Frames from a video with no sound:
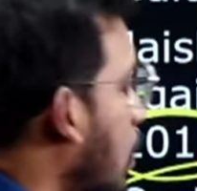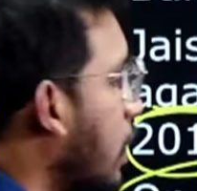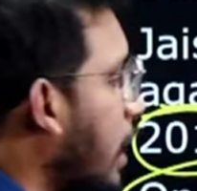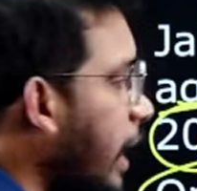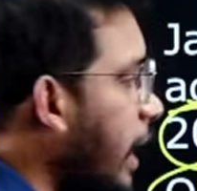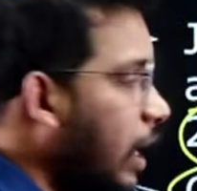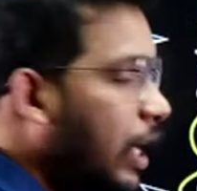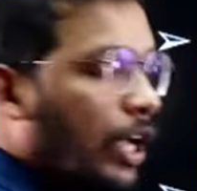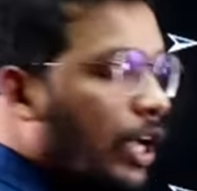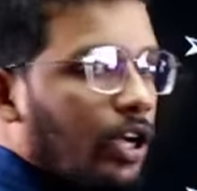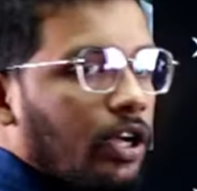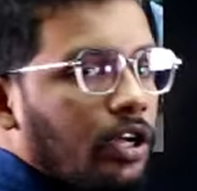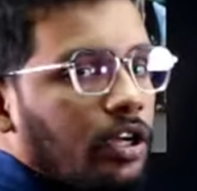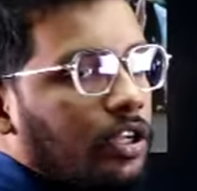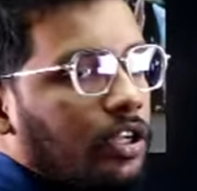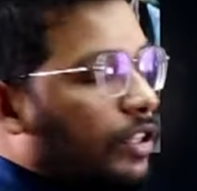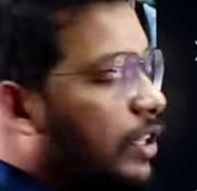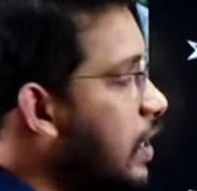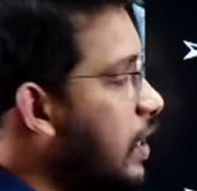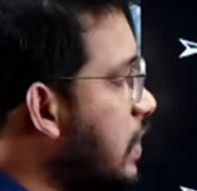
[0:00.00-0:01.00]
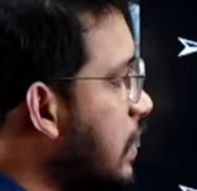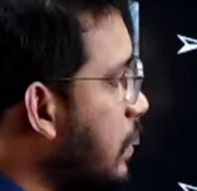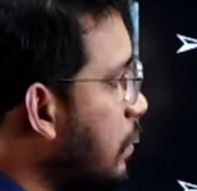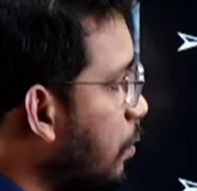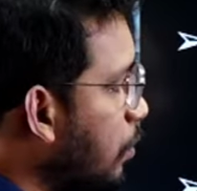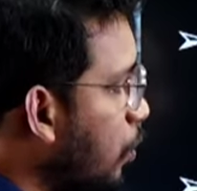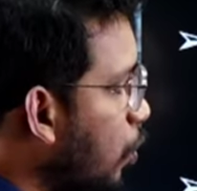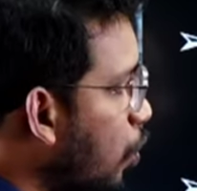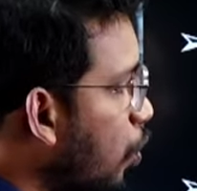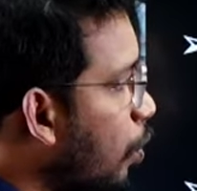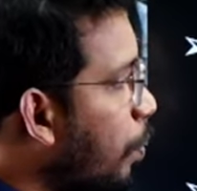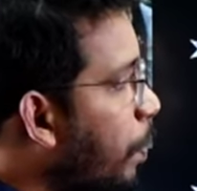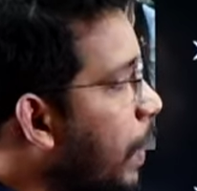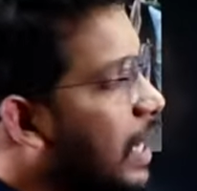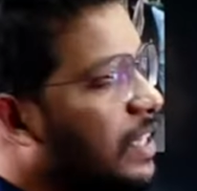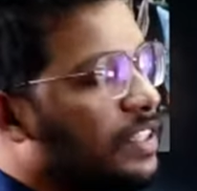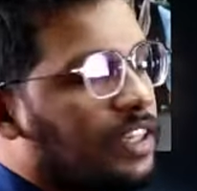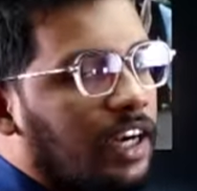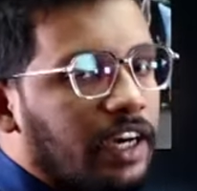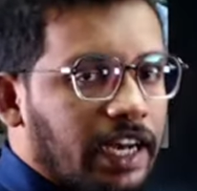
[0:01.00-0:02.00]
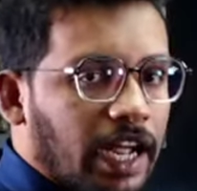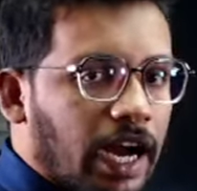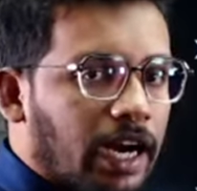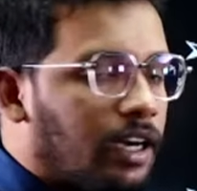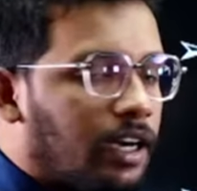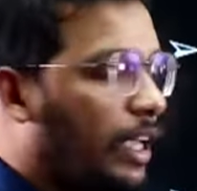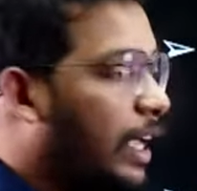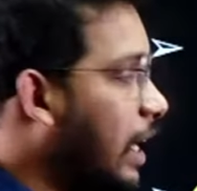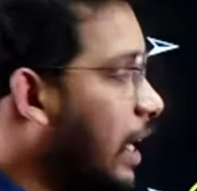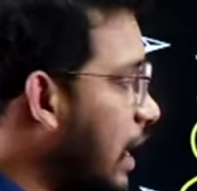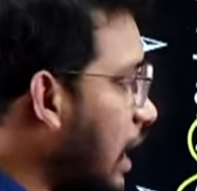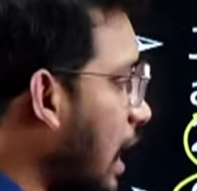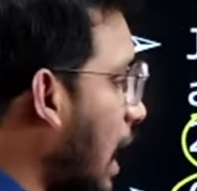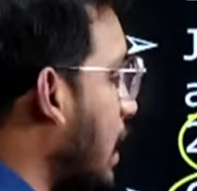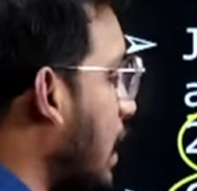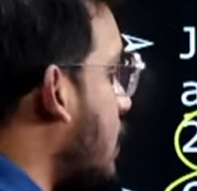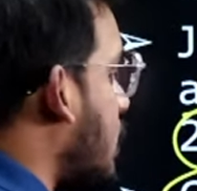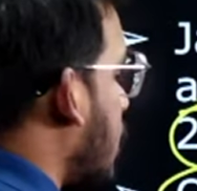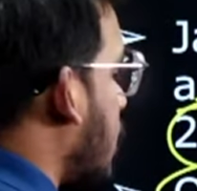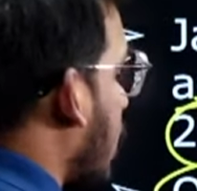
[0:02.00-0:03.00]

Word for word: right? This group has attacked Iran's